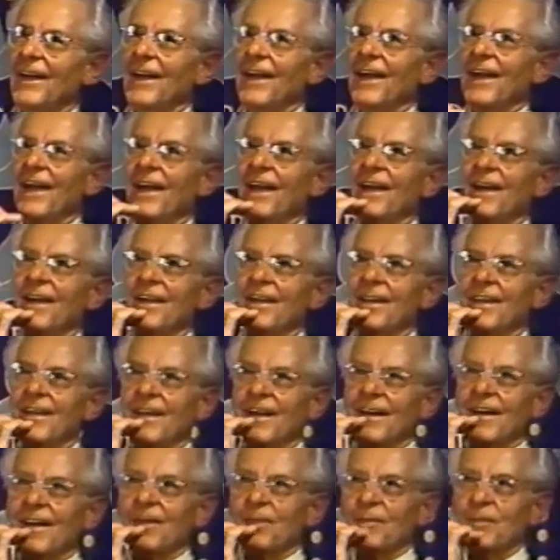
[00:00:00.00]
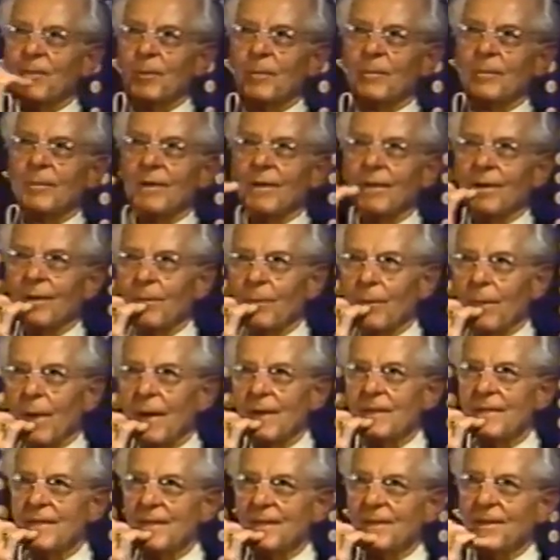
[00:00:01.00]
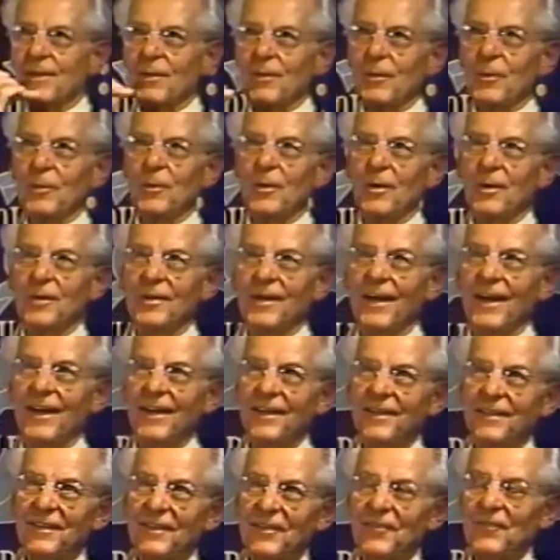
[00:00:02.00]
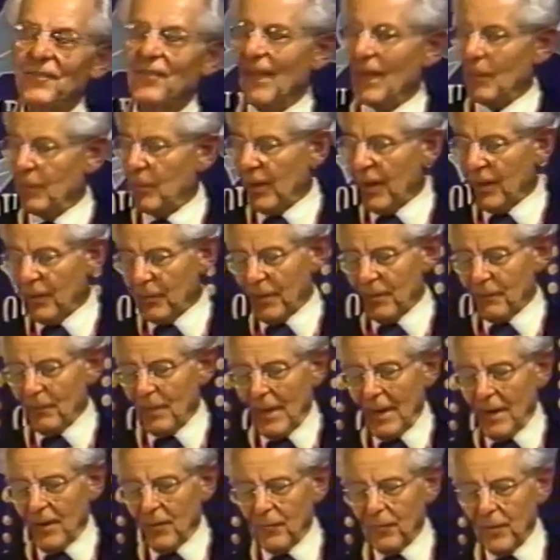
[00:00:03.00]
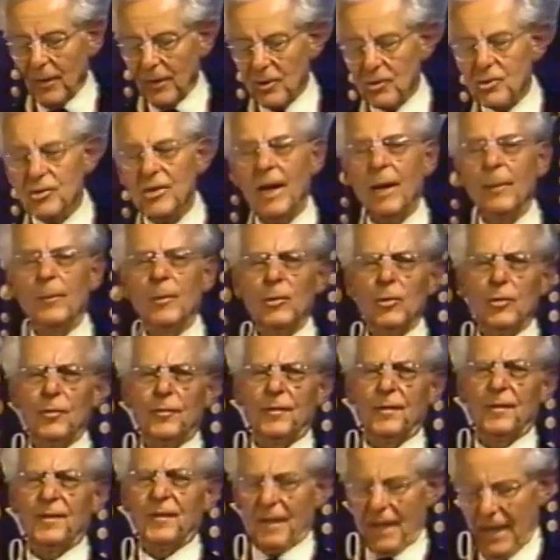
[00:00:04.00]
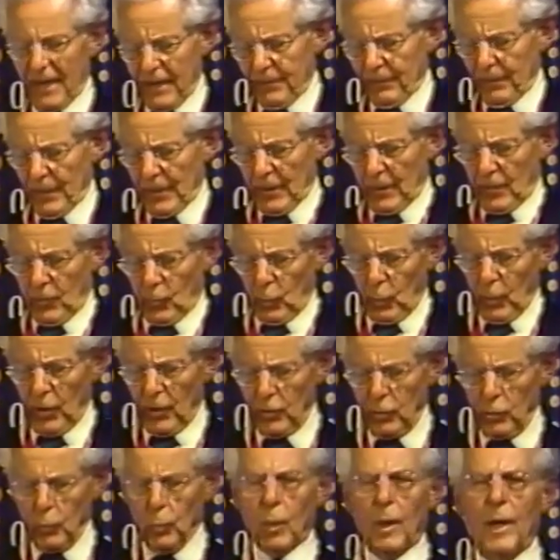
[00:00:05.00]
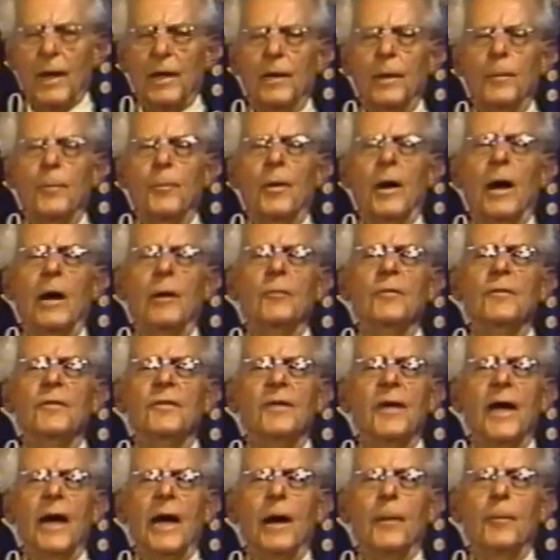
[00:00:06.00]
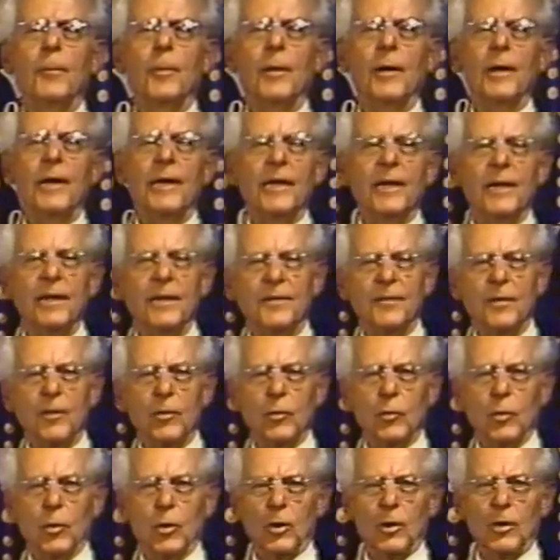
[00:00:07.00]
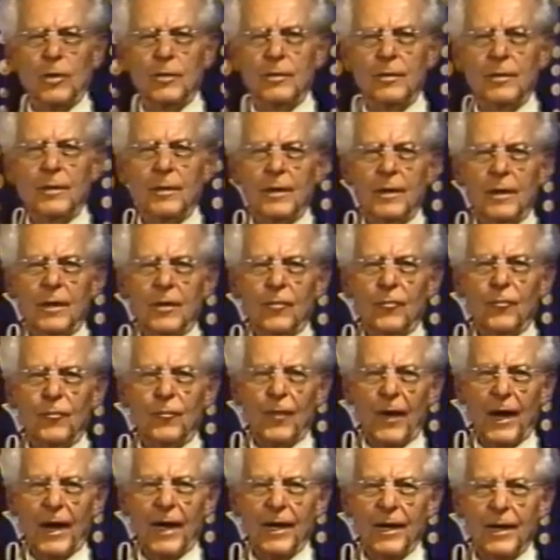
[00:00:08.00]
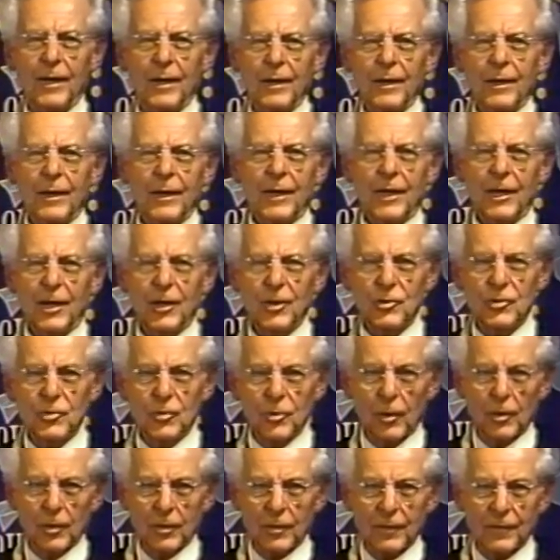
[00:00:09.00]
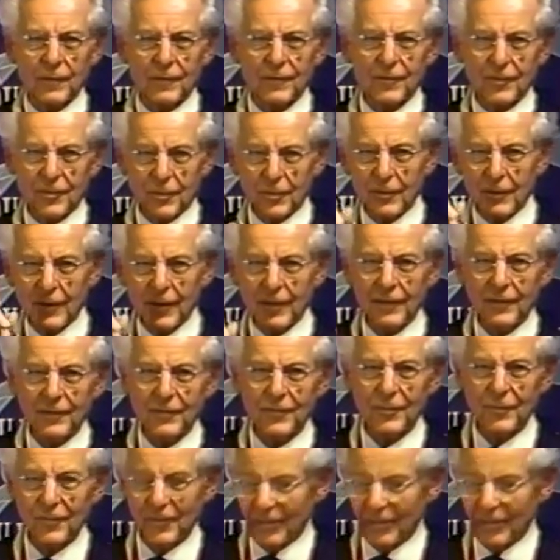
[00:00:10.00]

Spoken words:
and from Rochester, New York diocese. But anyway, Father Shaman used to say, when you wear the brown scapular, it is a good fire insurance. You know, that is good